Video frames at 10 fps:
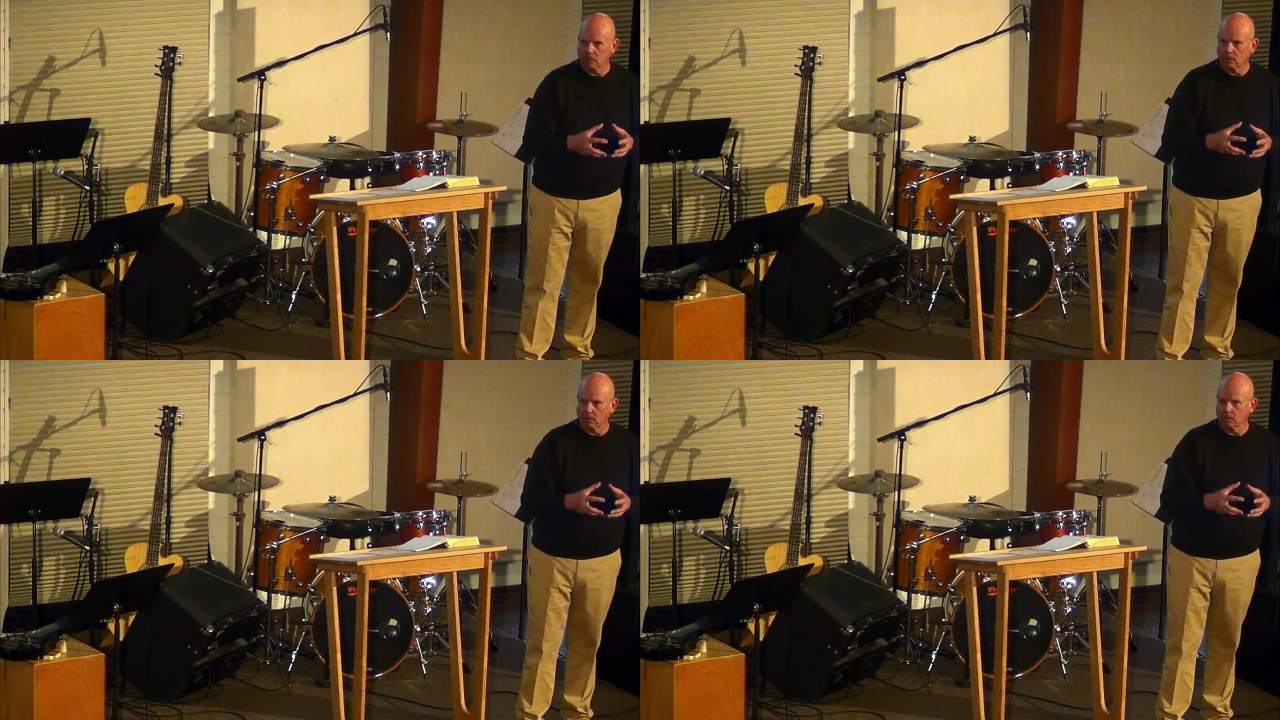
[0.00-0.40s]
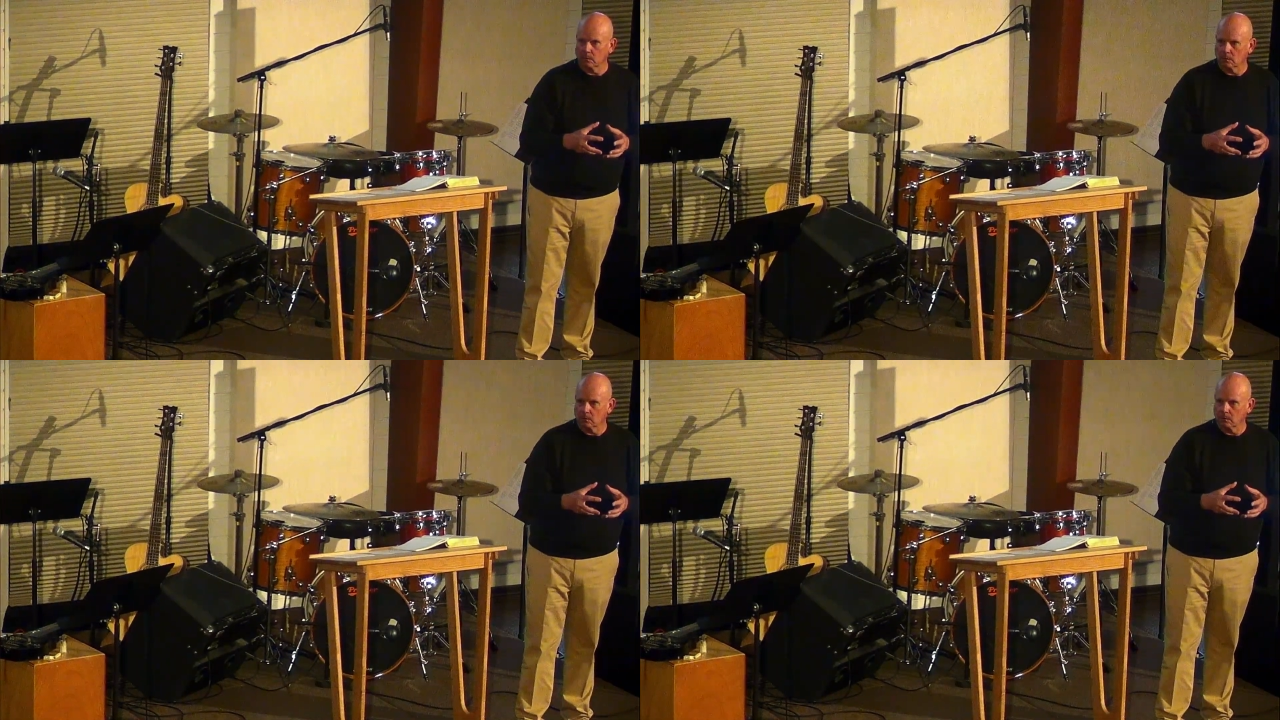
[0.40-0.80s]

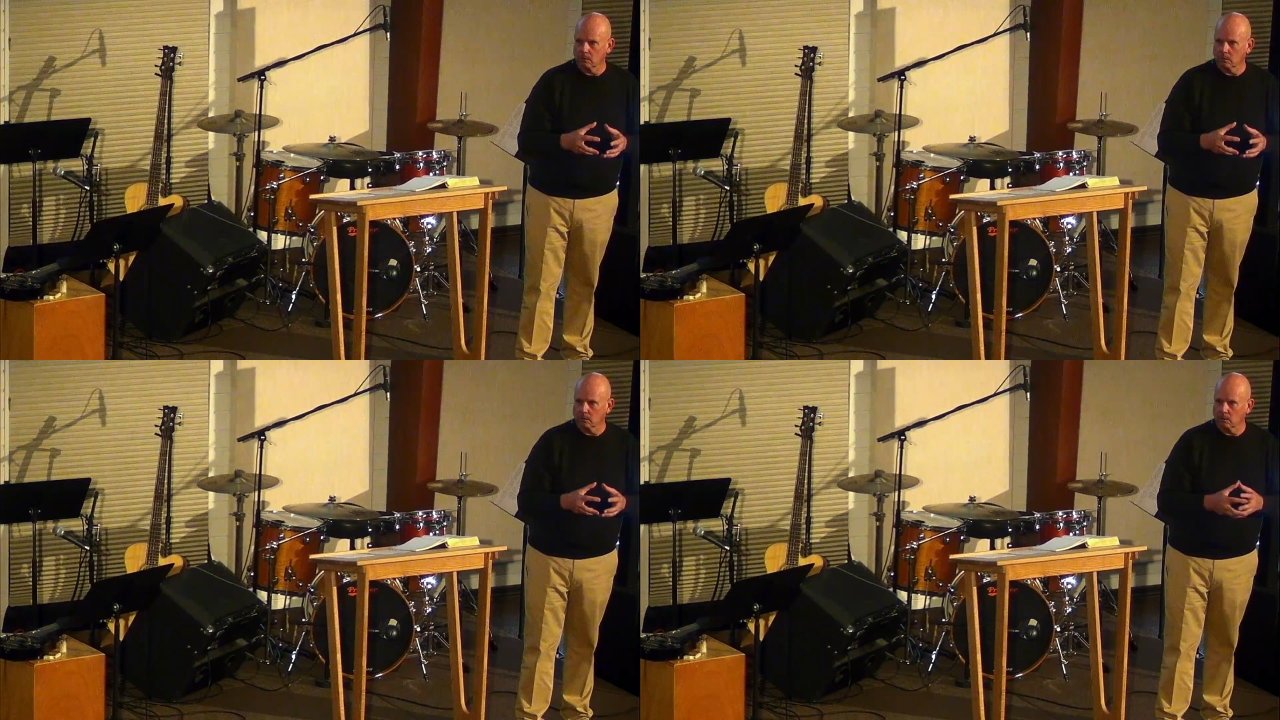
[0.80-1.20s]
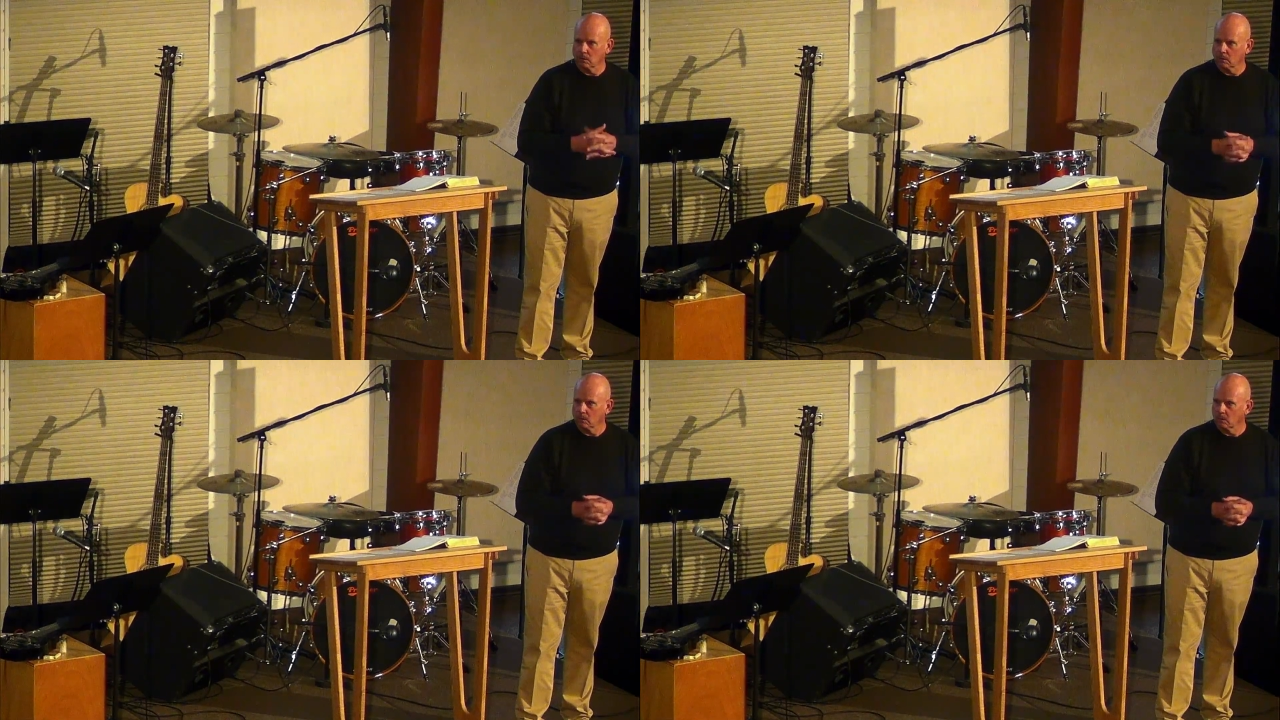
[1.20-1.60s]

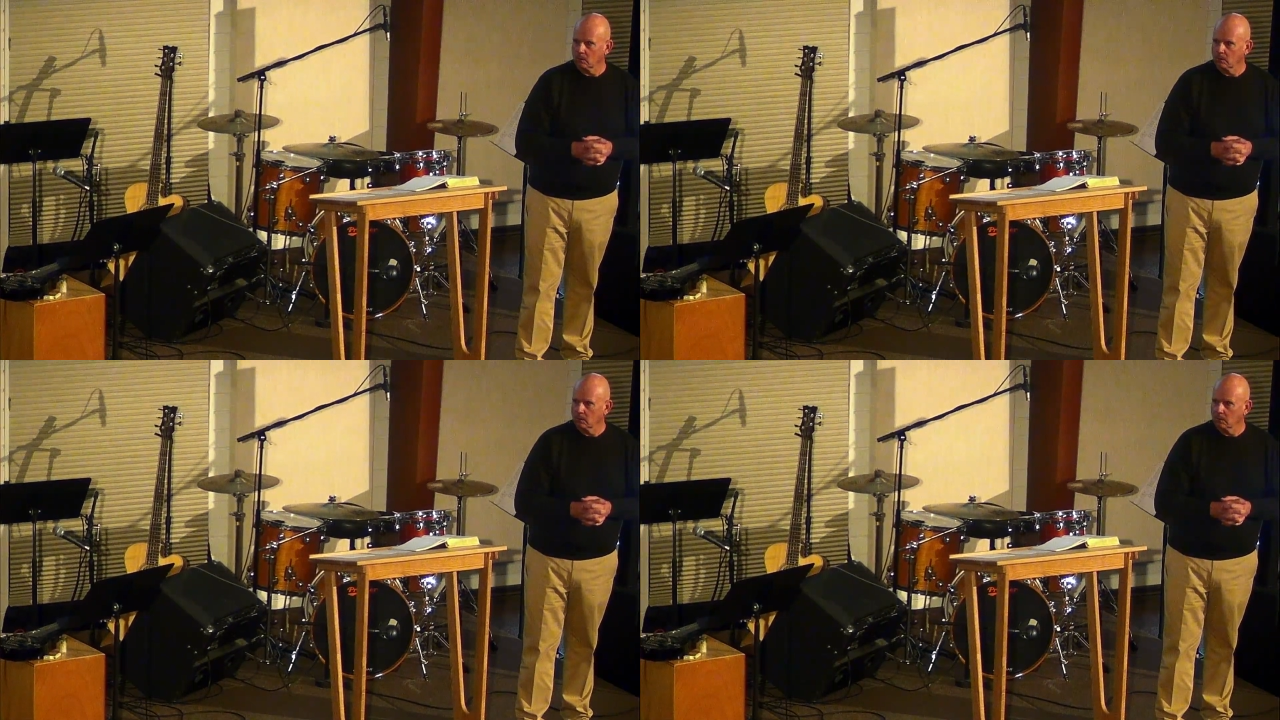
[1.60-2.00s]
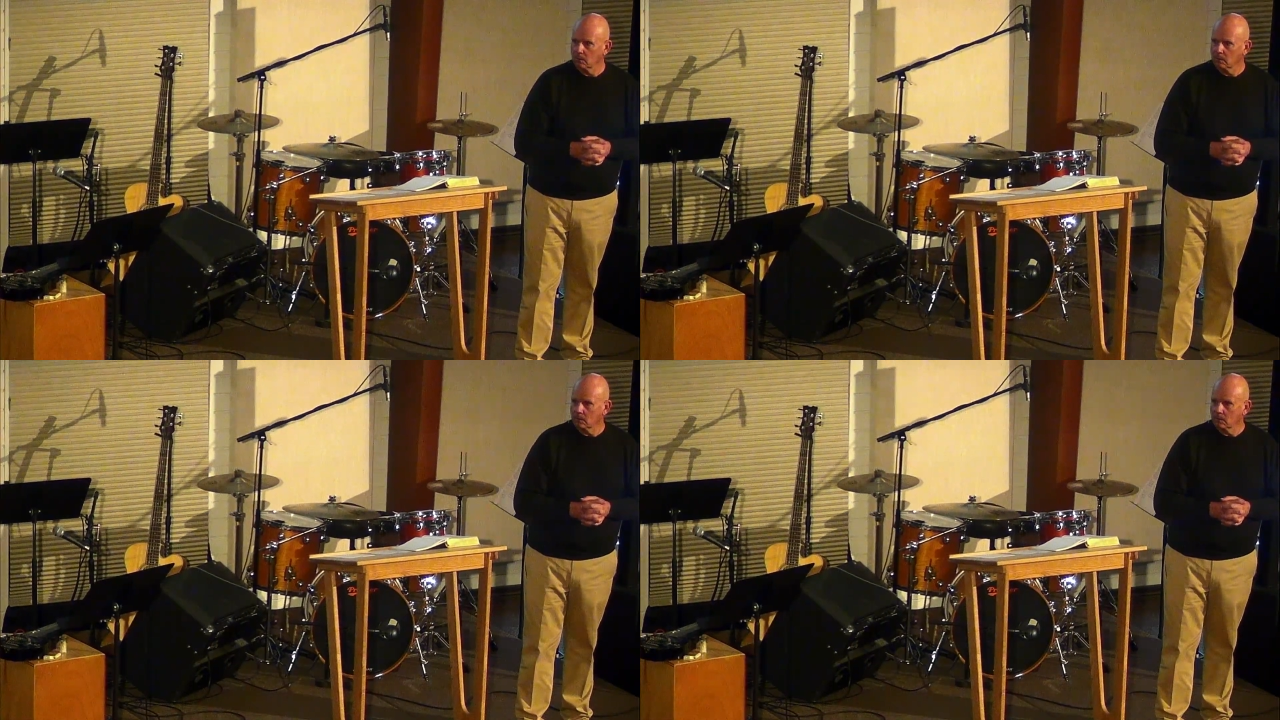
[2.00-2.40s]

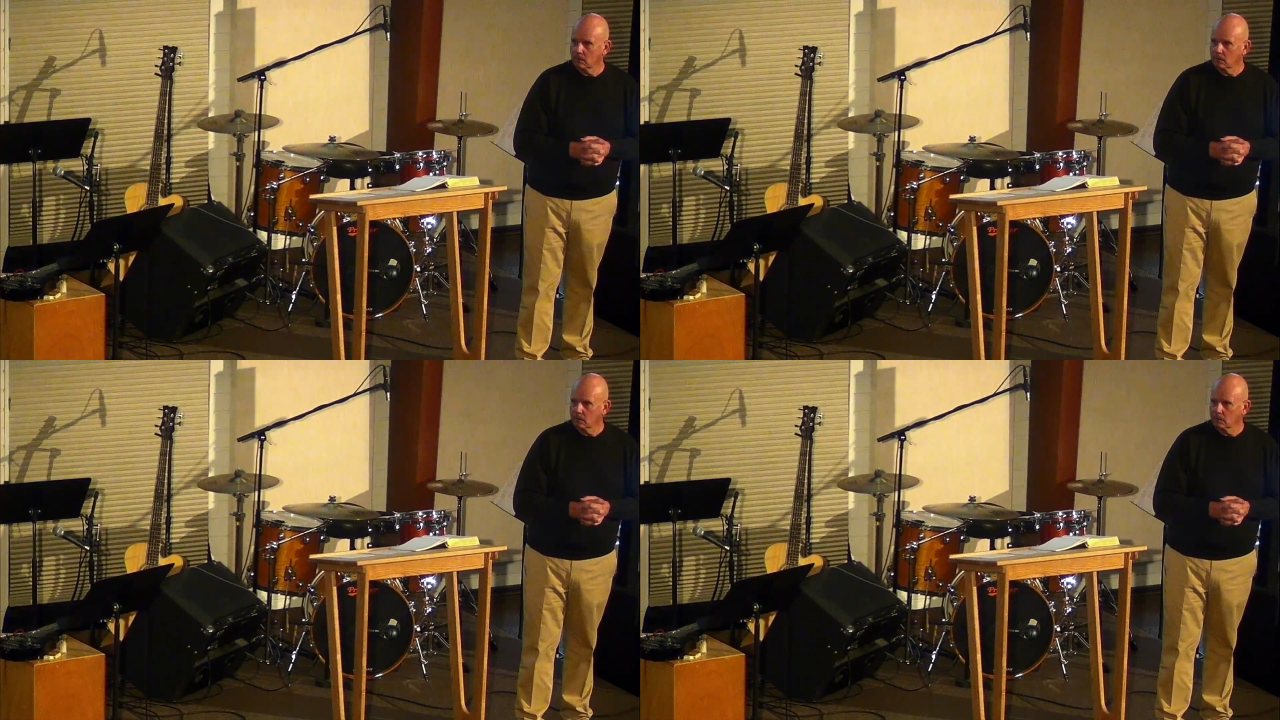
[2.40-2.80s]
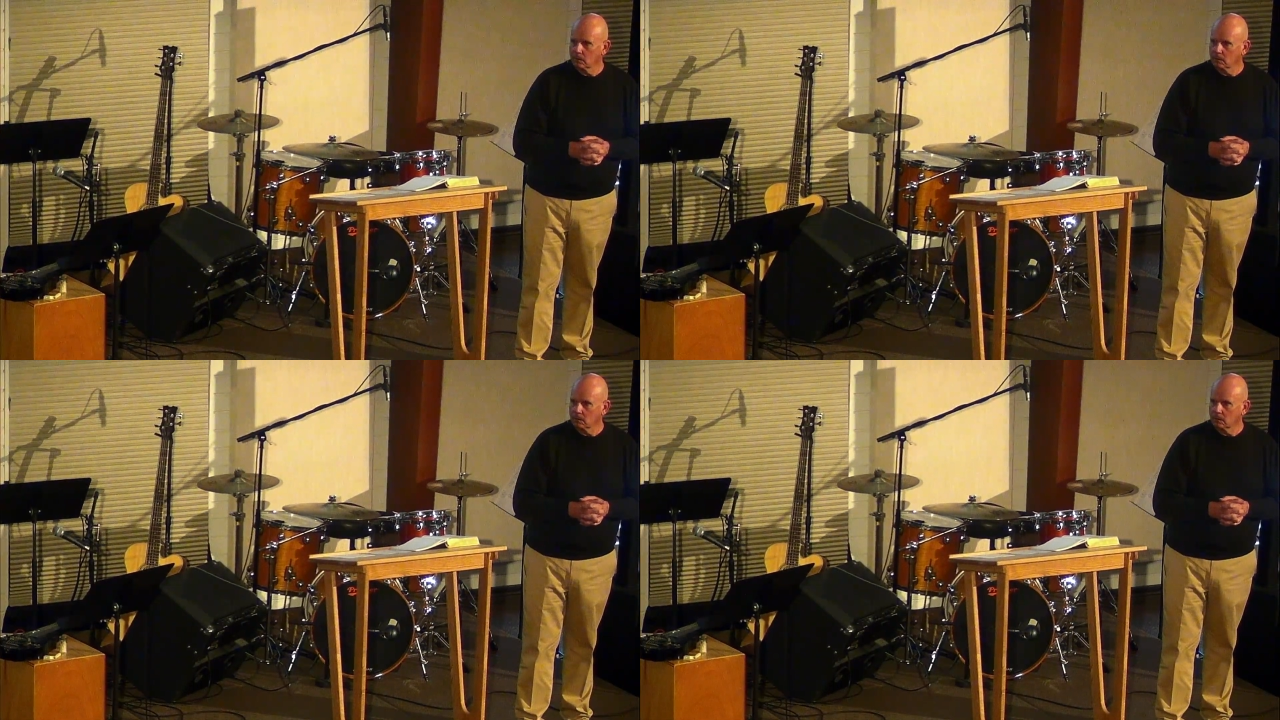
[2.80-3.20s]

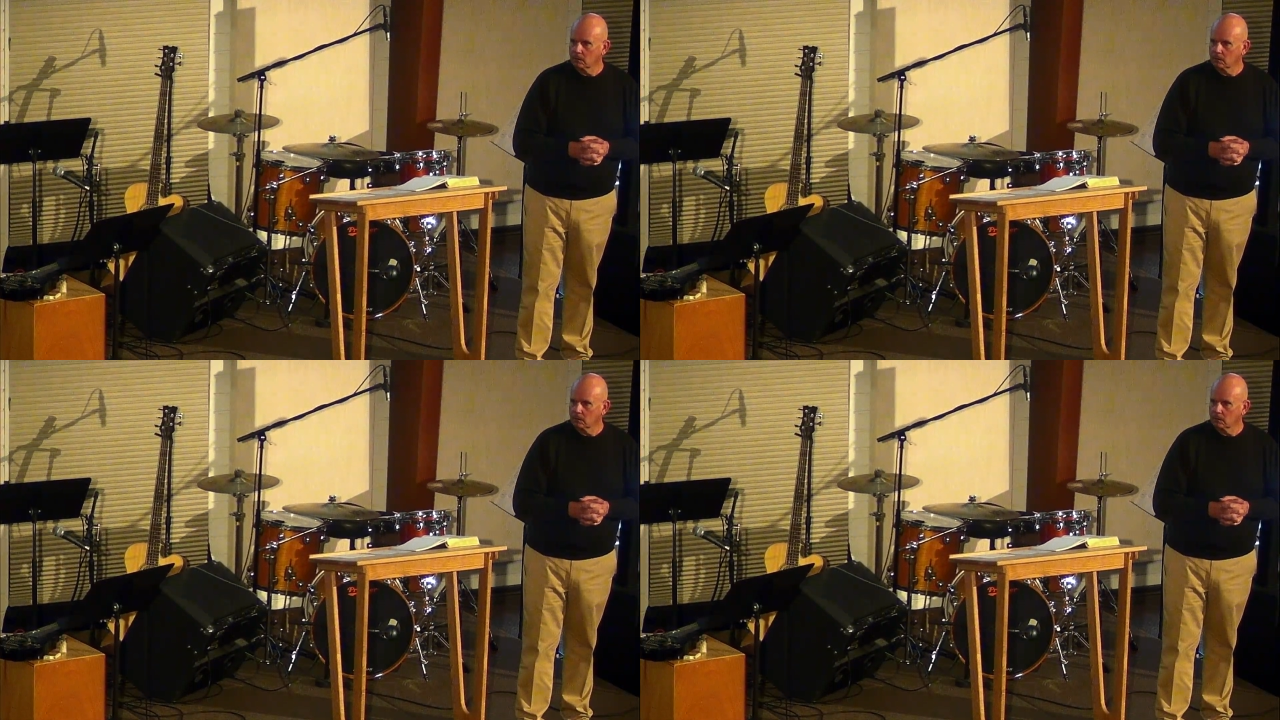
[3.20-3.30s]
Nobody speaks.